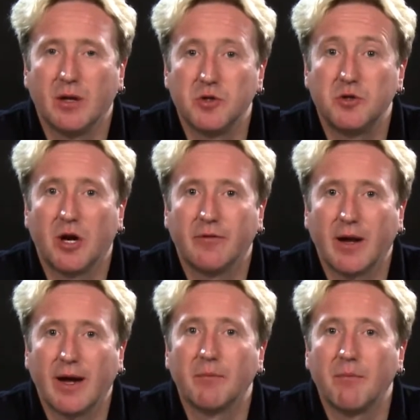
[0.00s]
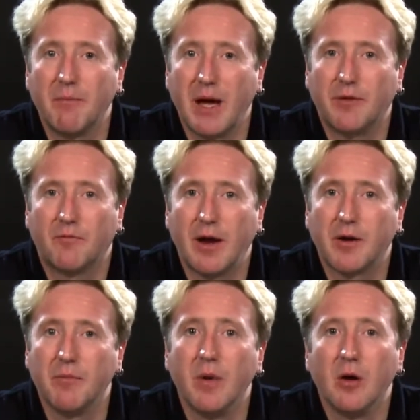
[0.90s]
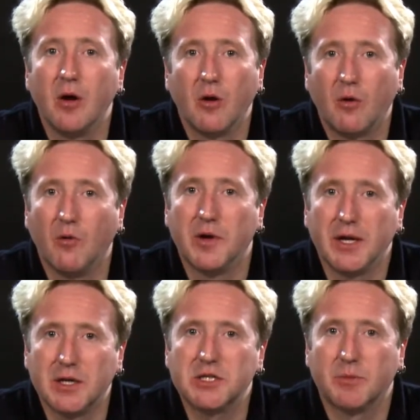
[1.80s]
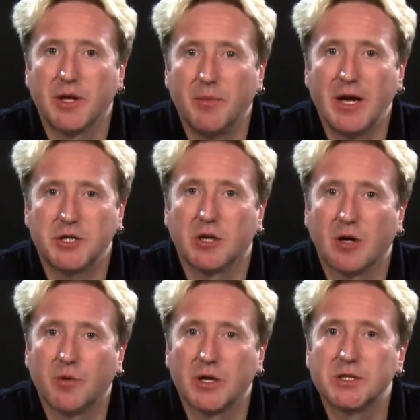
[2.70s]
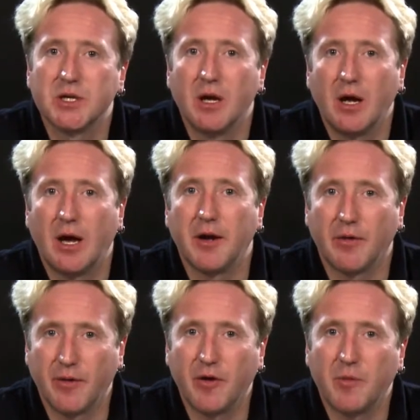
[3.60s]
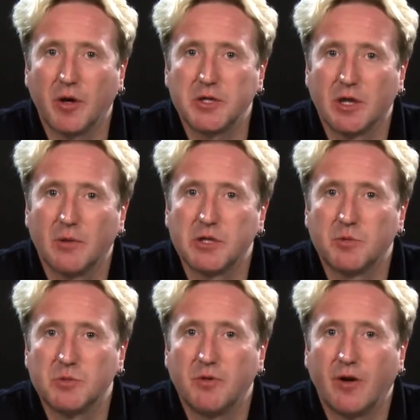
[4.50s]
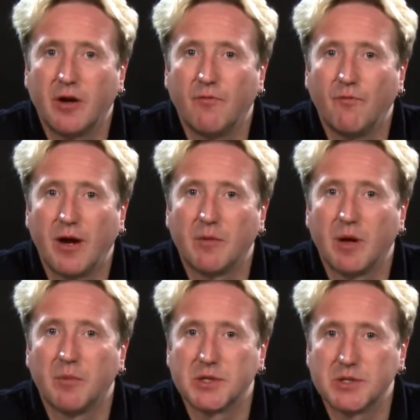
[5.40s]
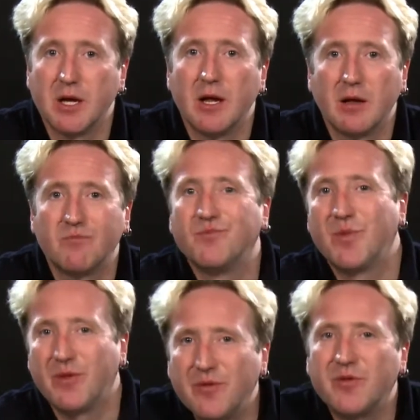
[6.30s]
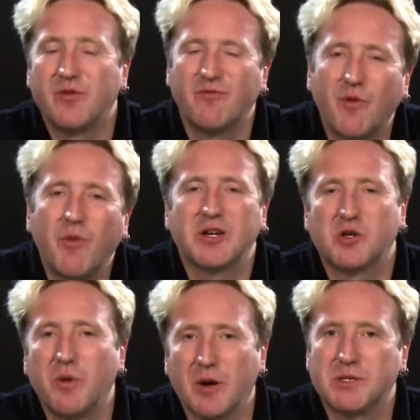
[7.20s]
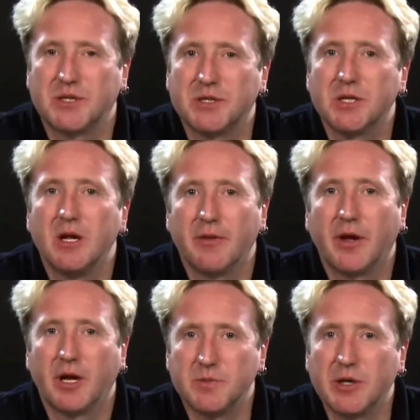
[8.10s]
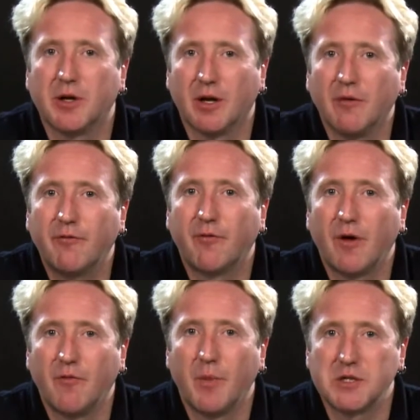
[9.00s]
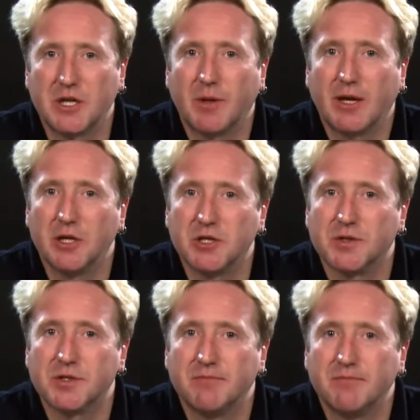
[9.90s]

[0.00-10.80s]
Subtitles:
Java Lang Math Random, or indeed in some of the Apache libraries and other third-party libraries which provide random numbers, for practical purposes, they're going to be good enough for most applications.